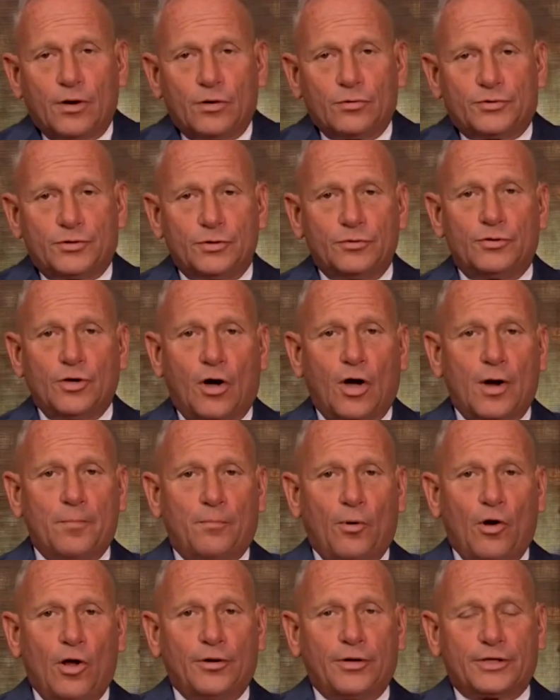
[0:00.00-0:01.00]
go to
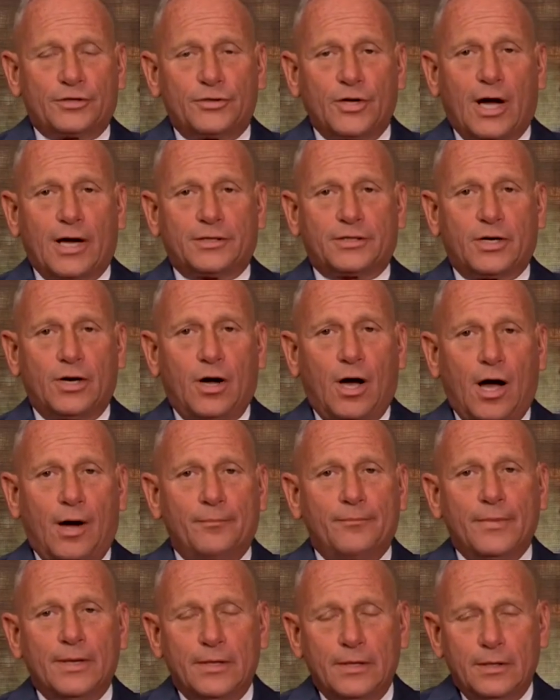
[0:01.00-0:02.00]

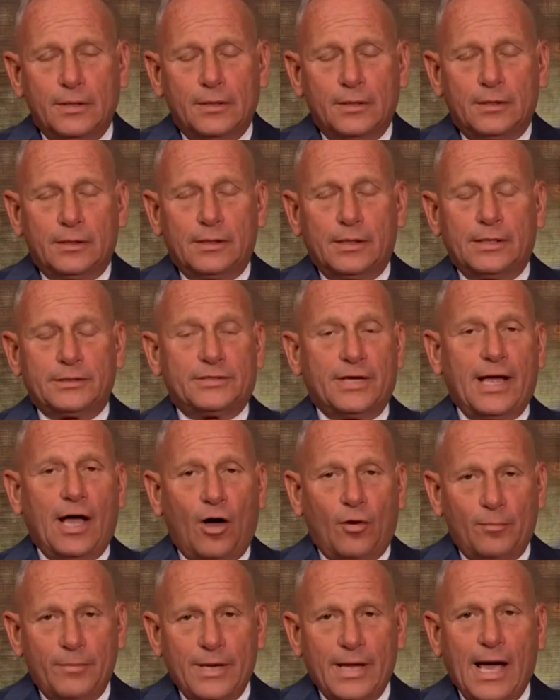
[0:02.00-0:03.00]
donbolduc.com to
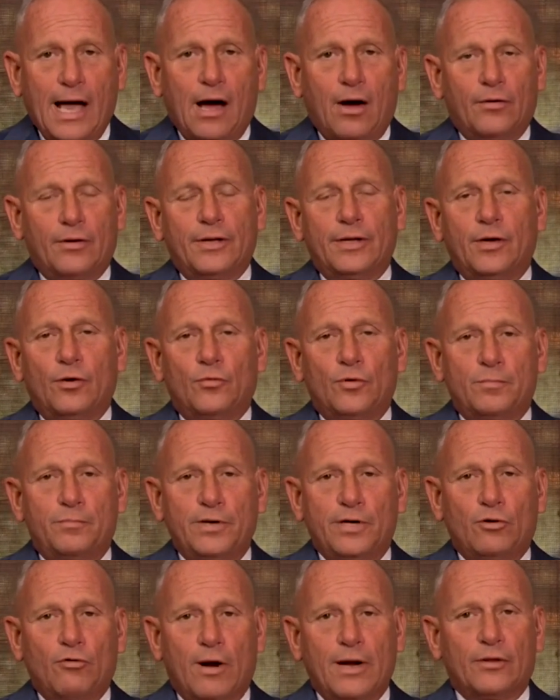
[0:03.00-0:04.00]
help me out, and it would
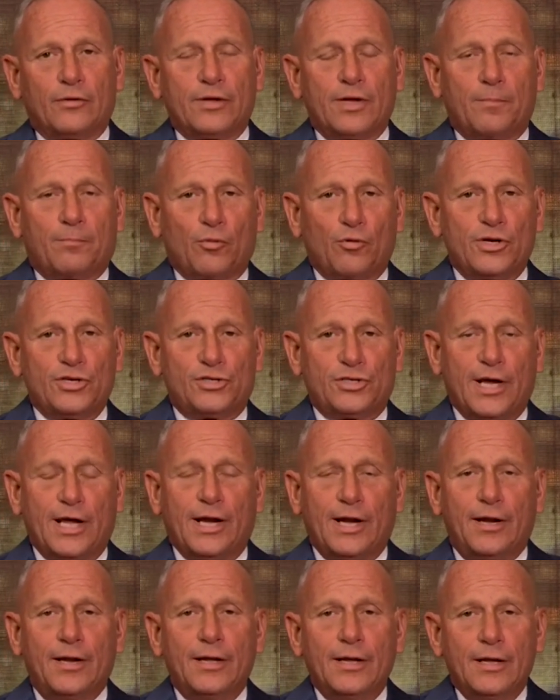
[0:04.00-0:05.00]
be greatly
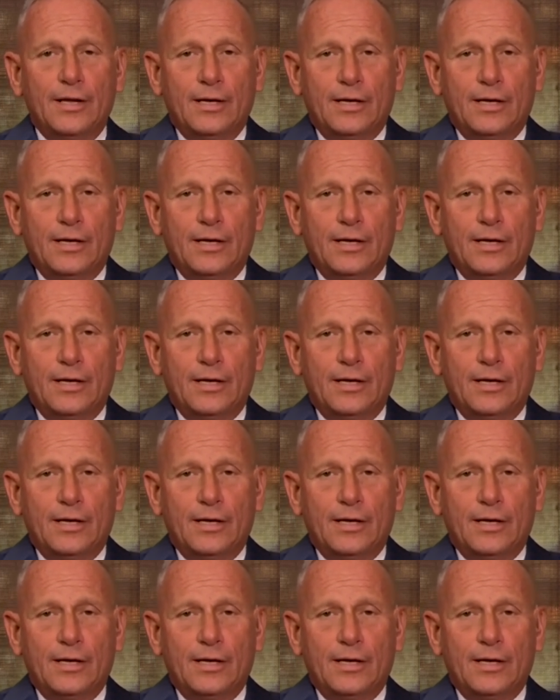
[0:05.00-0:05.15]
appreciated.